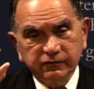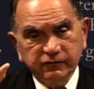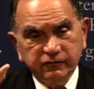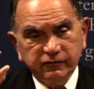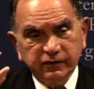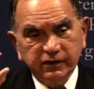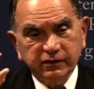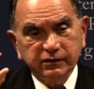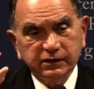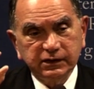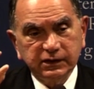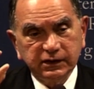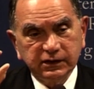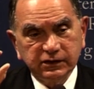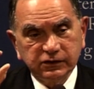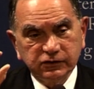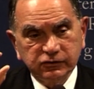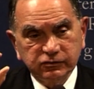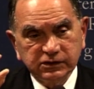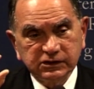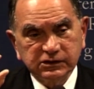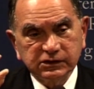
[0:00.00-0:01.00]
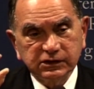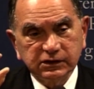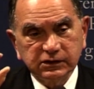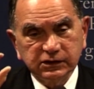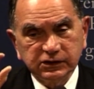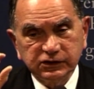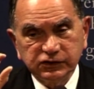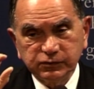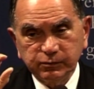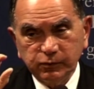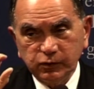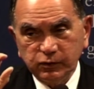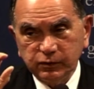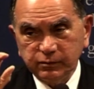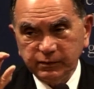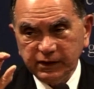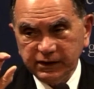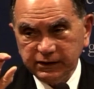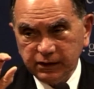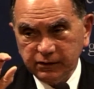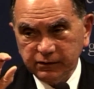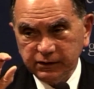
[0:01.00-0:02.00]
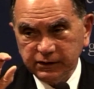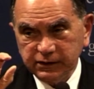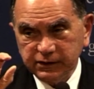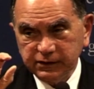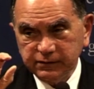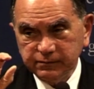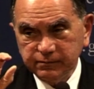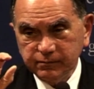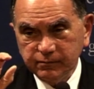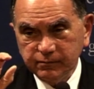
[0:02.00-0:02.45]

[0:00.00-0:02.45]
very increasingly small minority.